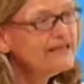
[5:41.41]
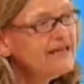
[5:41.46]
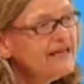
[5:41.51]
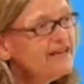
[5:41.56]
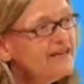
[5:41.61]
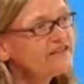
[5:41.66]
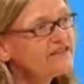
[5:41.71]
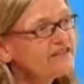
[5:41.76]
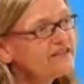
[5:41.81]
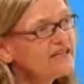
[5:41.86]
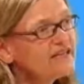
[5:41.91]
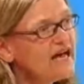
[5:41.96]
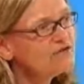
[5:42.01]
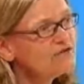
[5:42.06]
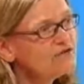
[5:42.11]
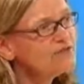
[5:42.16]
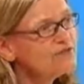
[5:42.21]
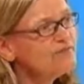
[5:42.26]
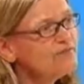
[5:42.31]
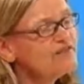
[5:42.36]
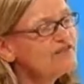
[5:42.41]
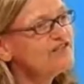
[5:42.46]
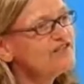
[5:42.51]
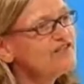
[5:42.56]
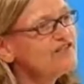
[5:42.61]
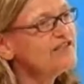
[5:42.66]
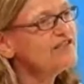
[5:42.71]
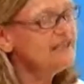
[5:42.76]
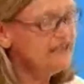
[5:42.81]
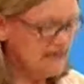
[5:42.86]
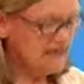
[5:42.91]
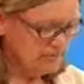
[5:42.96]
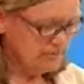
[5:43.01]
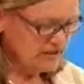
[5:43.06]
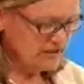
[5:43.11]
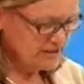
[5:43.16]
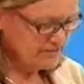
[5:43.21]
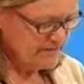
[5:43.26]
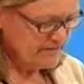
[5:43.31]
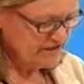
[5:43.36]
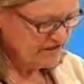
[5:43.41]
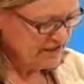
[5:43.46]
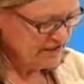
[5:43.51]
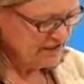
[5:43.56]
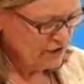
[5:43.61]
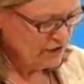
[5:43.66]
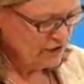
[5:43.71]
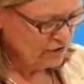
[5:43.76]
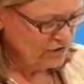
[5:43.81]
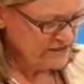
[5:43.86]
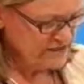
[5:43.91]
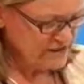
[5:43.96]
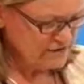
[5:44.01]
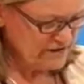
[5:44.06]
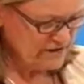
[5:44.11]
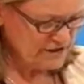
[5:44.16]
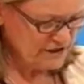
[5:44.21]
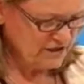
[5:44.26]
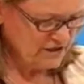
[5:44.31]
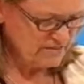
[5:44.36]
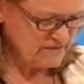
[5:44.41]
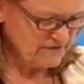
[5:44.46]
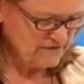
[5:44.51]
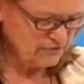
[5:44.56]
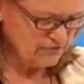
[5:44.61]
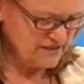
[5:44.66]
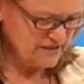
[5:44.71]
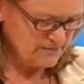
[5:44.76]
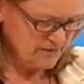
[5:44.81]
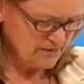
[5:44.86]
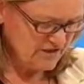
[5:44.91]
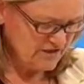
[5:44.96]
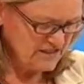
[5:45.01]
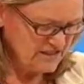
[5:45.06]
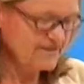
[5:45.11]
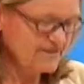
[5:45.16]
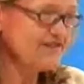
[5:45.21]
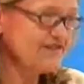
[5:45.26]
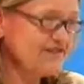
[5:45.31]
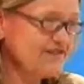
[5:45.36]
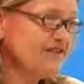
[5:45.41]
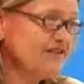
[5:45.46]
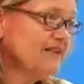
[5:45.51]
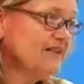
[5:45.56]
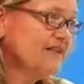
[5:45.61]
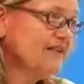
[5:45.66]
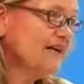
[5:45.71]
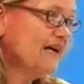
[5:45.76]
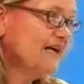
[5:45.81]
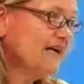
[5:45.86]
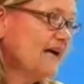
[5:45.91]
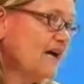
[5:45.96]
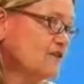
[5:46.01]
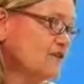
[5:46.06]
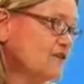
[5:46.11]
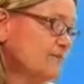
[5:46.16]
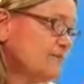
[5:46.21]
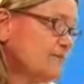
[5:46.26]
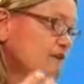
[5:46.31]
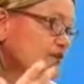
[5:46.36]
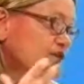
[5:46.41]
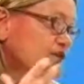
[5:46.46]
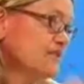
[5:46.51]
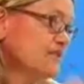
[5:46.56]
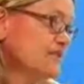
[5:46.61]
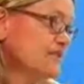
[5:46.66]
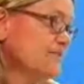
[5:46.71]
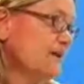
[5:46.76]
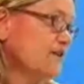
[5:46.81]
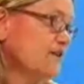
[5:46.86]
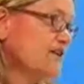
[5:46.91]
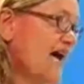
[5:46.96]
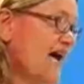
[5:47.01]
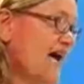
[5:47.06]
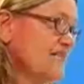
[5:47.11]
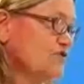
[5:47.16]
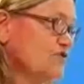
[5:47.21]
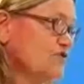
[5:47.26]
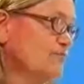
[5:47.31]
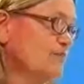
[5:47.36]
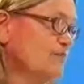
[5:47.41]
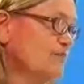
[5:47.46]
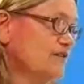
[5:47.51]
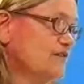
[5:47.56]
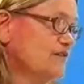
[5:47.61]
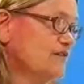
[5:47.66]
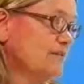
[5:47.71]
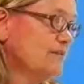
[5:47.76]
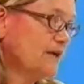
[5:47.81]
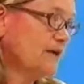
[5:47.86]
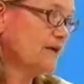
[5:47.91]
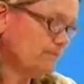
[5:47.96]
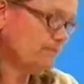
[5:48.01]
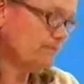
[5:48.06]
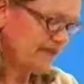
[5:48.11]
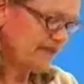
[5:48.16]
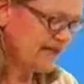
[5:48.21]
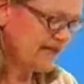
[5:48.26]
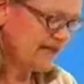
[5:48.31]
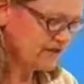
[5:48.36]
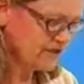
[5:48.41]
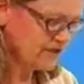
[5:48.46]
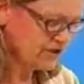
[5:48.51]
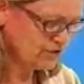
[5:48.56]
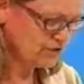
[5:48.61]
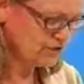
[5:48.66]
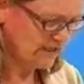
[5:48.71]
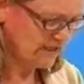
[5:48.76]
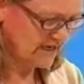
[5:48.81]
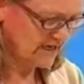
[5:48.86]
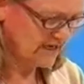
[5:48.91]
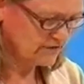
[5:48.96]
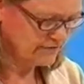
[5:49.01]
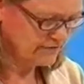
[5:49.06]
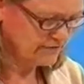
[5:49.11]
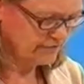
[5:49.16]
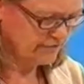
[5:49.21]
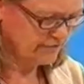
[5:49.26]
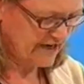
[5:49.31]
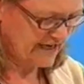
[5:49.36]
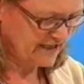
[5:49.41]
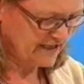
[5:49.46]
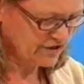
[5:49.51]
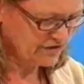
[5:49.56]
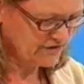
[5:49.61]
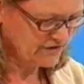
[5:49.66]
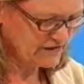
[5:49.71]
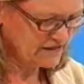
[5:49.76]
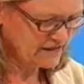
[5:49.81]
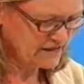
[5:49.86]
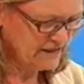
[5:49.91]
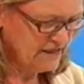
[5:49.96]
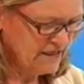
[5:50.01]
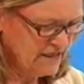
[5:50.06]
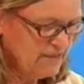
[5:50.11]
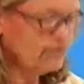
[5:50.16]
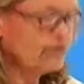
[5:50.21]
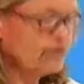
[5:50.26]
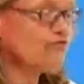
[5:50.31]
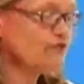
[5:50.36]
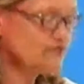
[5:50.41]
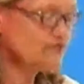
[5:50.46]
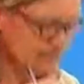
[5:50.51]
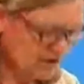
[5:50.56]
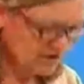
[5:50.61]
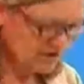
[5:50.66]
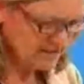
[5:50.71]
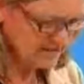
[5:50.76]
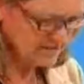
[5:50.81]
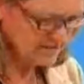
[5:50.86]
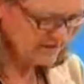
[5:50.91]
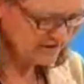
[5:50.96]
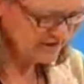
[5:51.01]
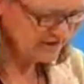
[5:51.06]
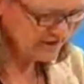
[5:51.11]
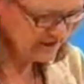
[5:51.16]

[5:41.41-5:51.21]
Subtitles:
that accountability must be seen also in terms of responsibility. Accountability is about answerability, about being held to account for actions. But responsibility